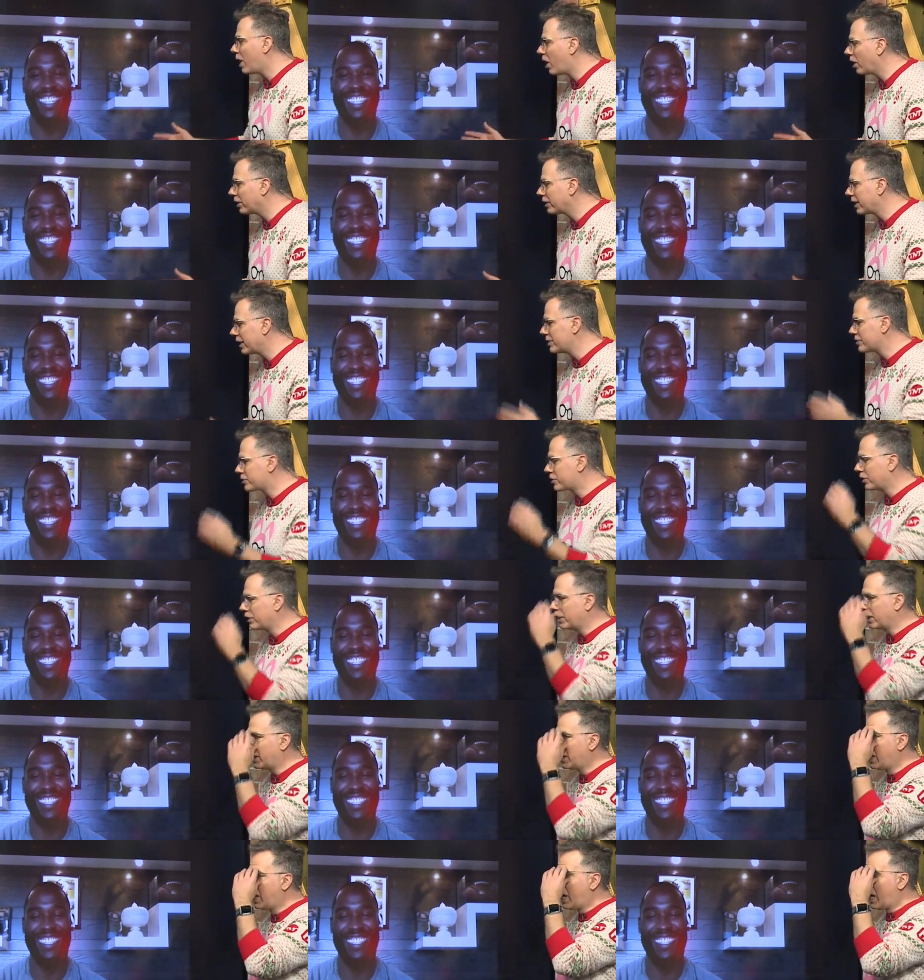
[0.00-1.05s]
Speaker 1: holidays to
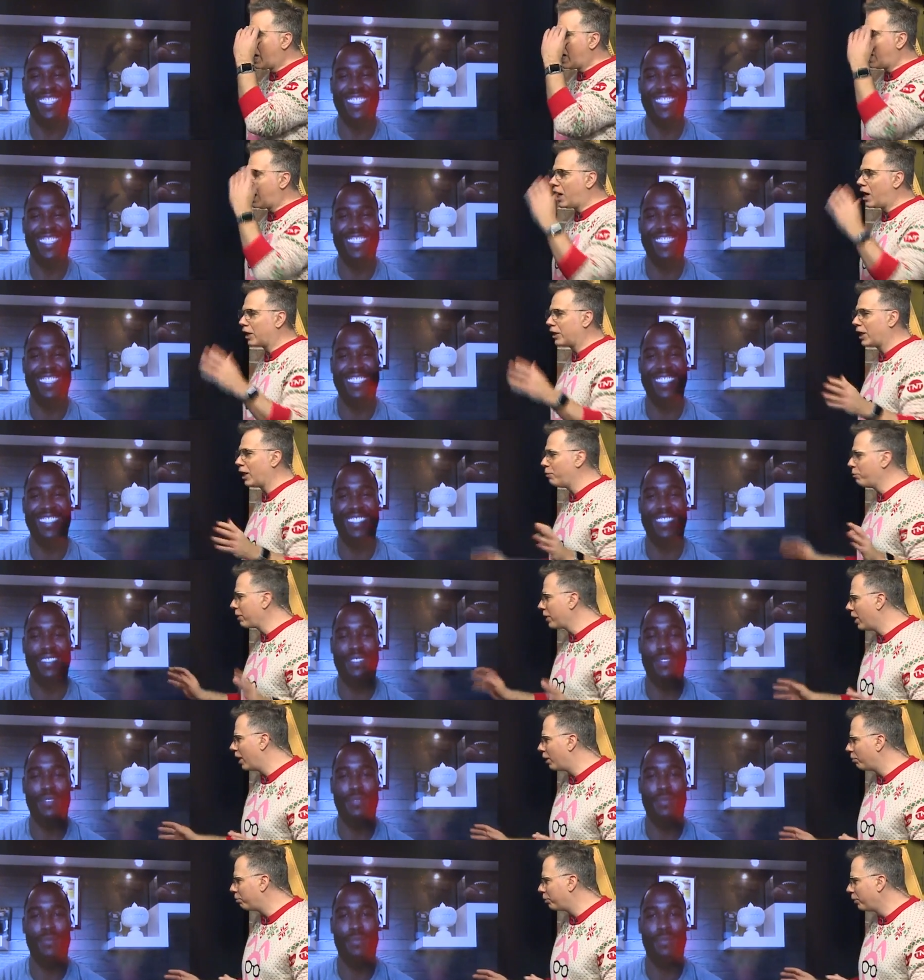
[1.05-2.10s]
you. Uh, coming
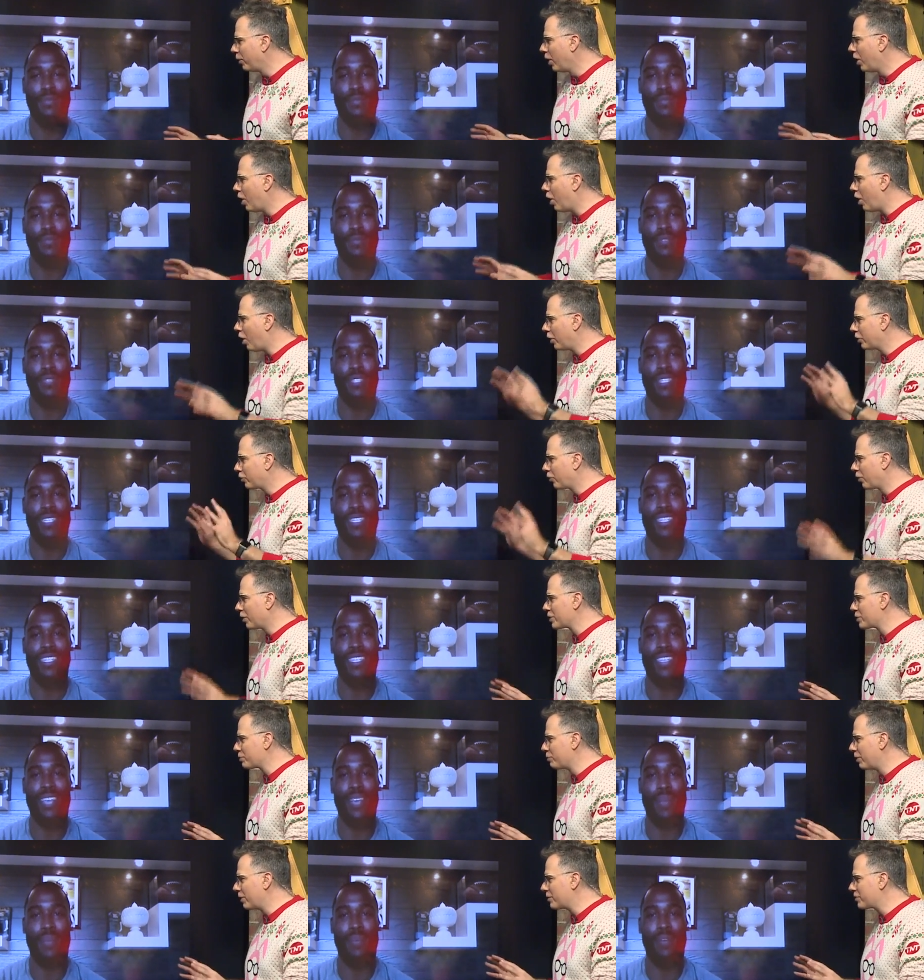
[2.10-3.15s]
up on
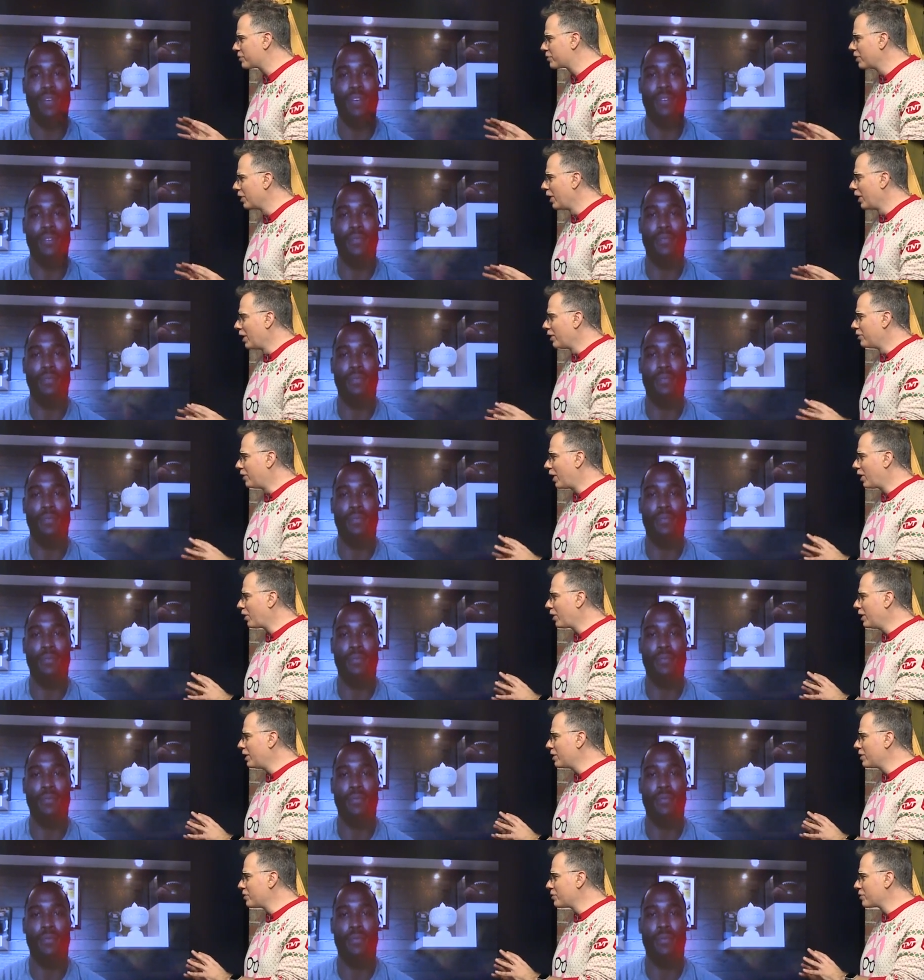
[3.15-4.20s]
Christmas, there
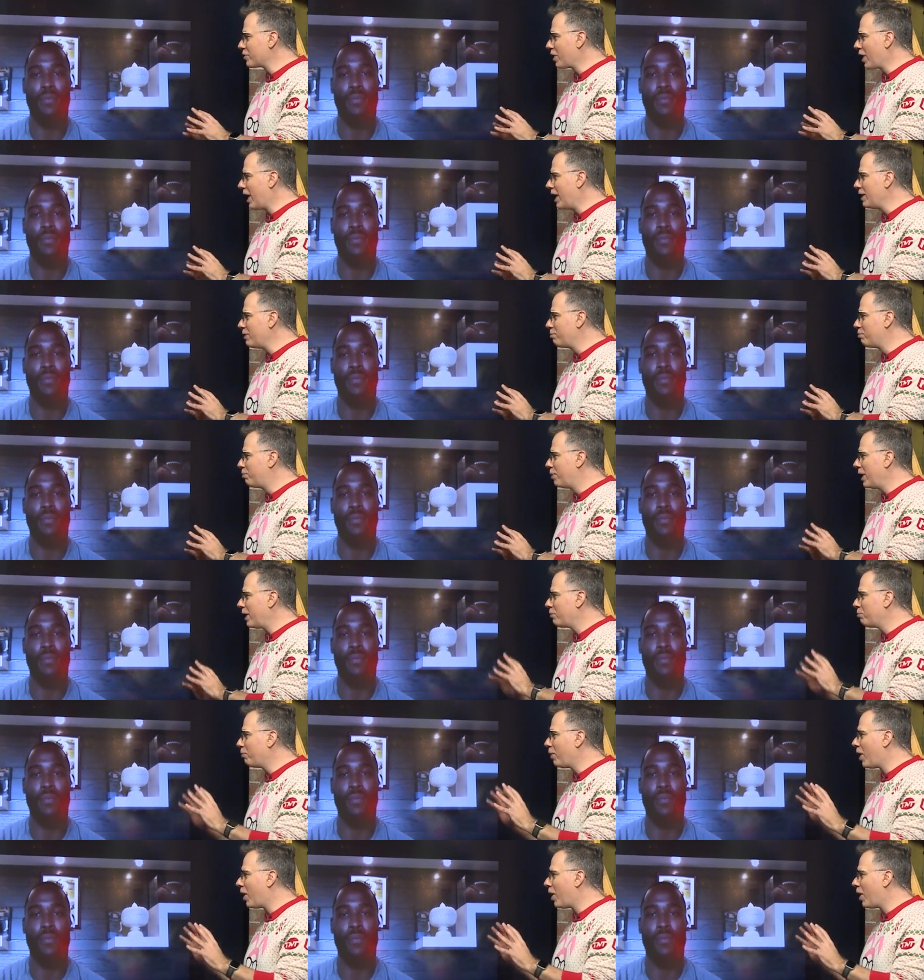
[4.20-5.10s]
is a big